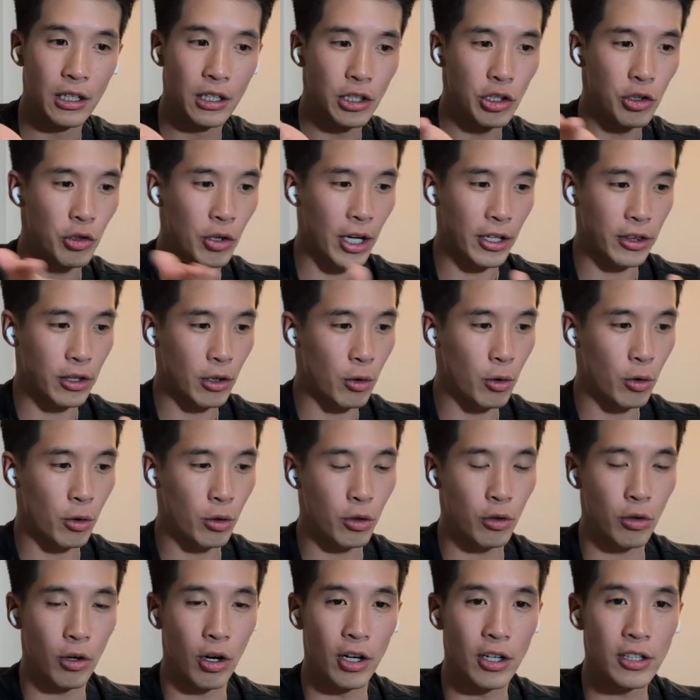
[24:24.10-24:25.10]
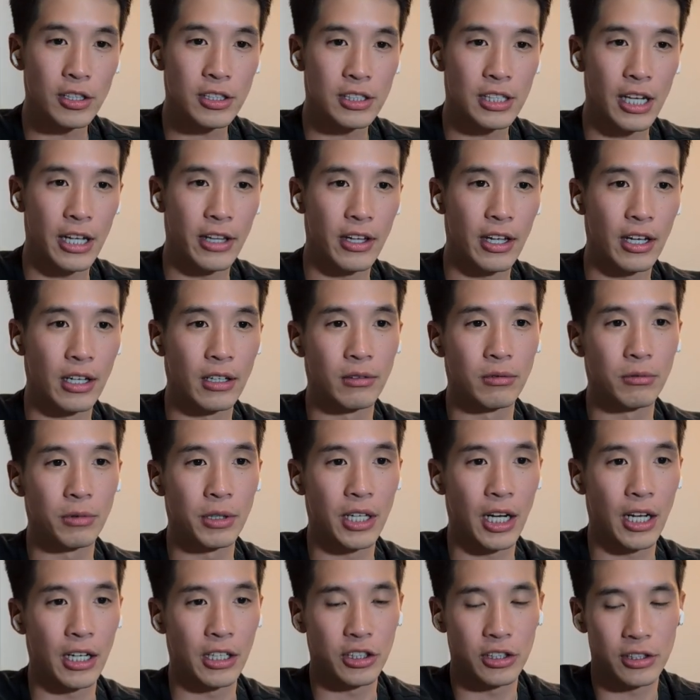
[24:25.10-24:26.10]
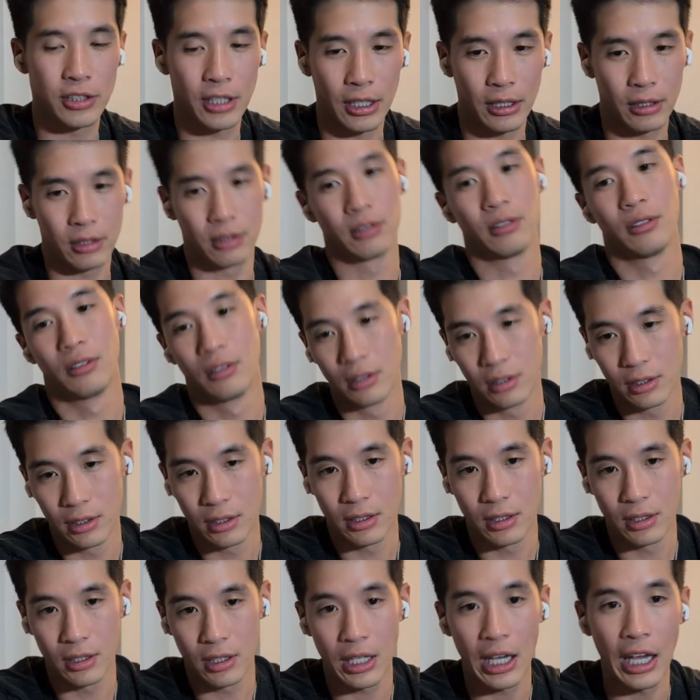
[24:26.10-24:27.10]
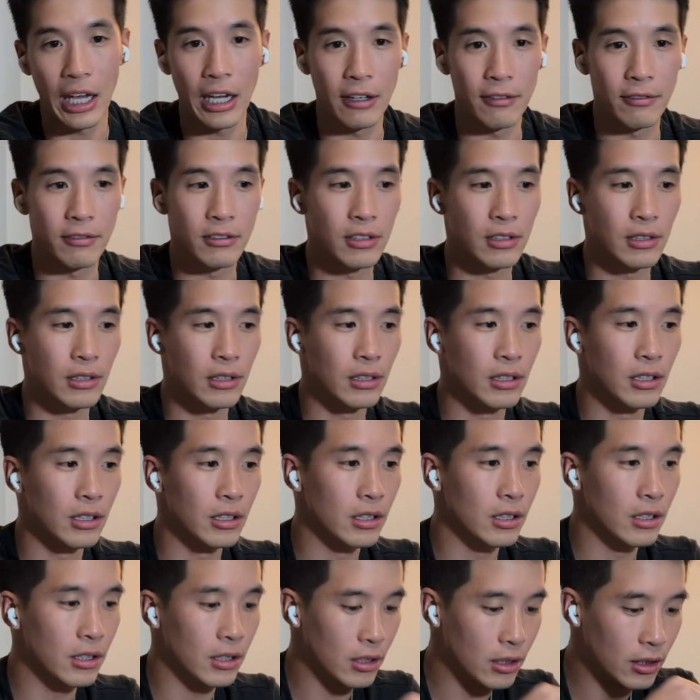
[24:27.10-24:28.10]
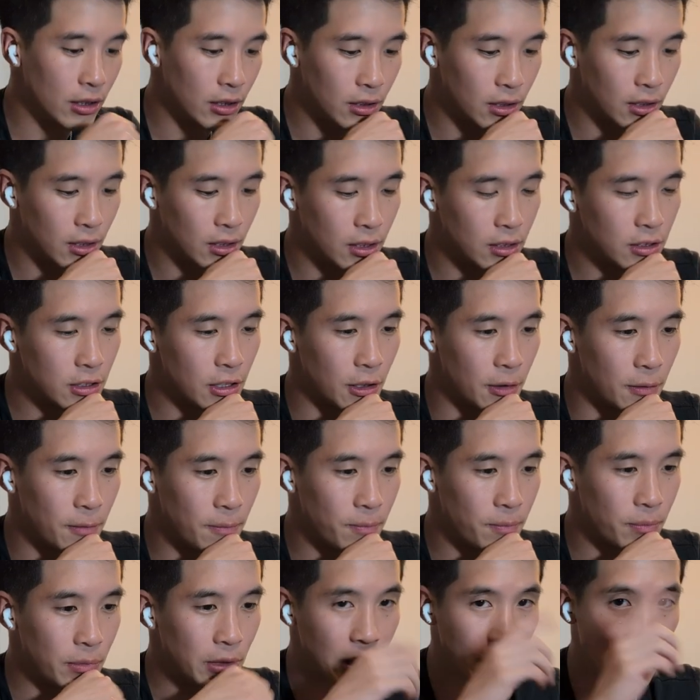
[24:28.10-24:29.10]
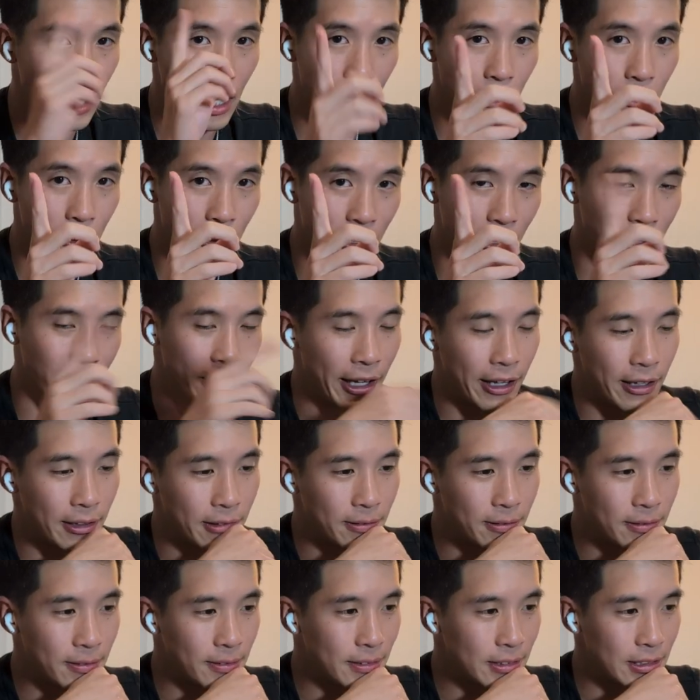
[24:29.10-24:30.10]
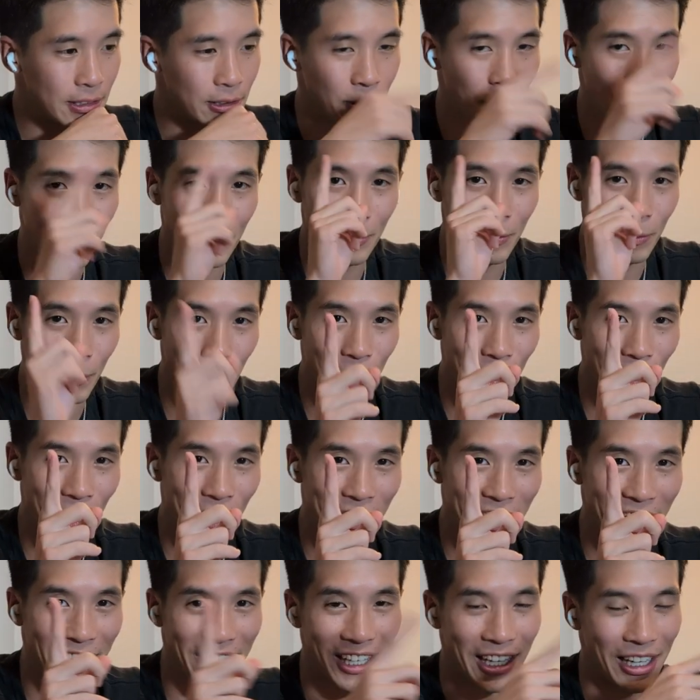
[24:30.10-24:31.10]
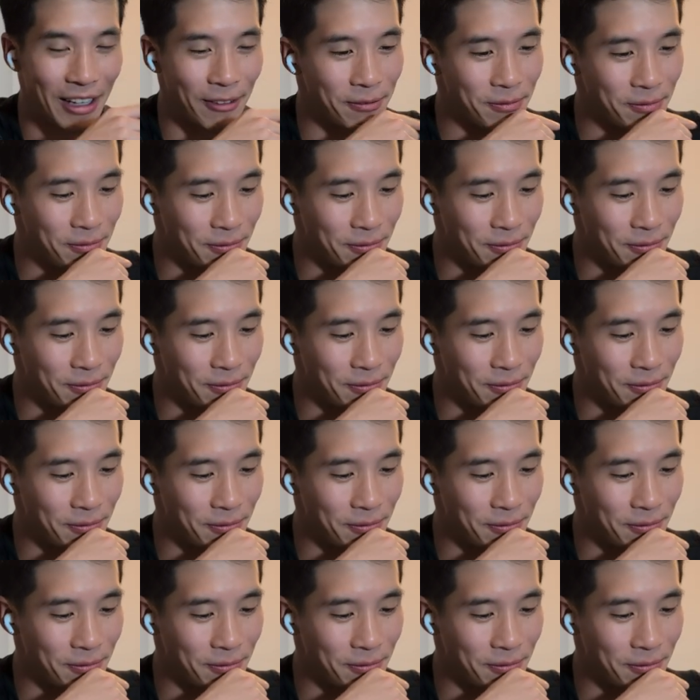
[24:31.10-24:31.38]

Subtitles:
You got the whole cross, and then we kind of just like caved. So, gotta work on that. Work on our net game.